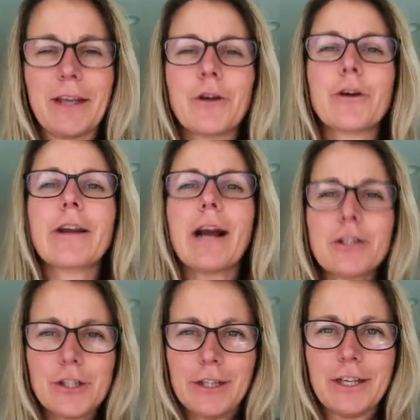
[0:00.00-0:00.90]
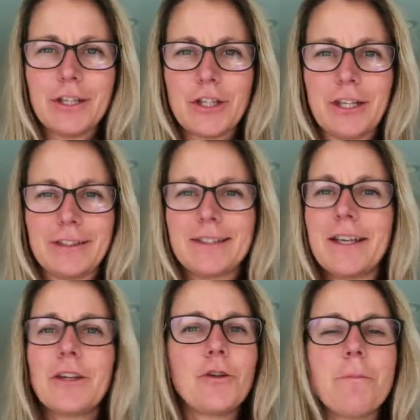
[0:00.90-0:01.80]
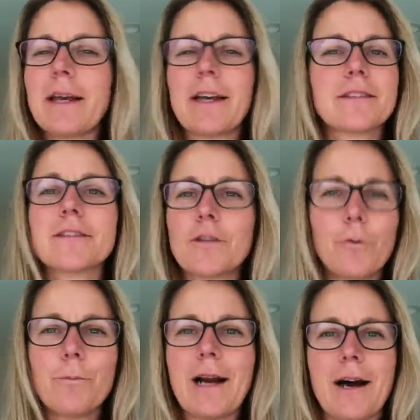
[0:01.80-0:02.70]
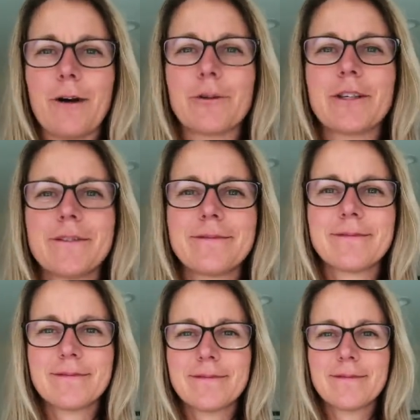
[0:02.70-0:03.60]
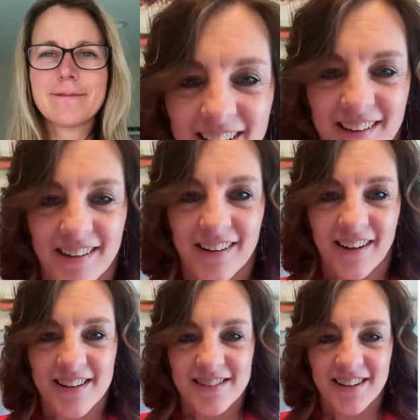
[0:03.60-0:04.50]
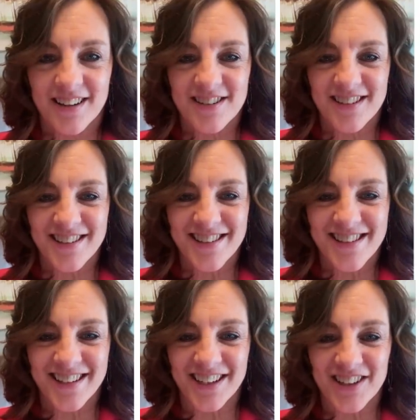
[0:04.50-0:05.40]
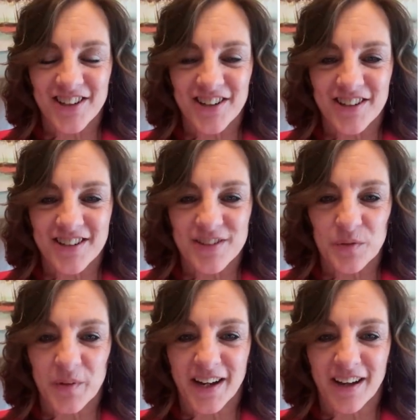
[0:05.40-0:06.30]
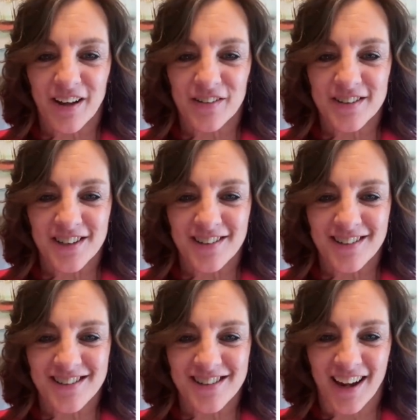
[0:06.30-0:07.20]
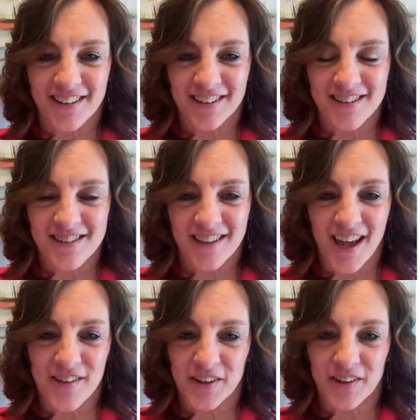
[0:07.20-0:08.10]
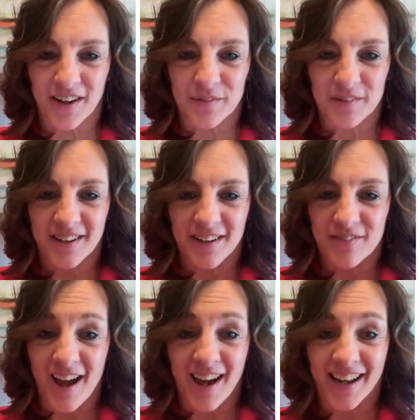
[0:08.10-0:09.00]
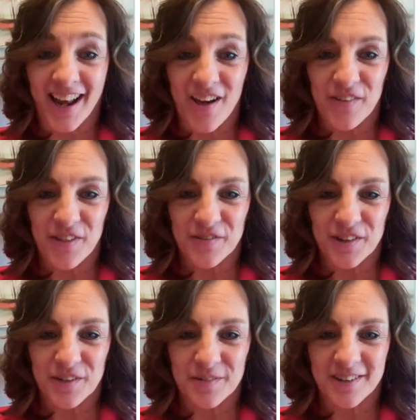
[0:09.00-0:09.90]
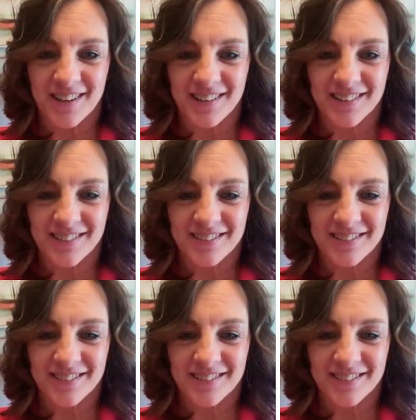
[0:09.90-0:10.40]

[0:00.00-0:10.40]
Congratulations! You make us so proud. Congratulations, seniors! Way to go, interior designers. Have a great one and rock it out in the real world.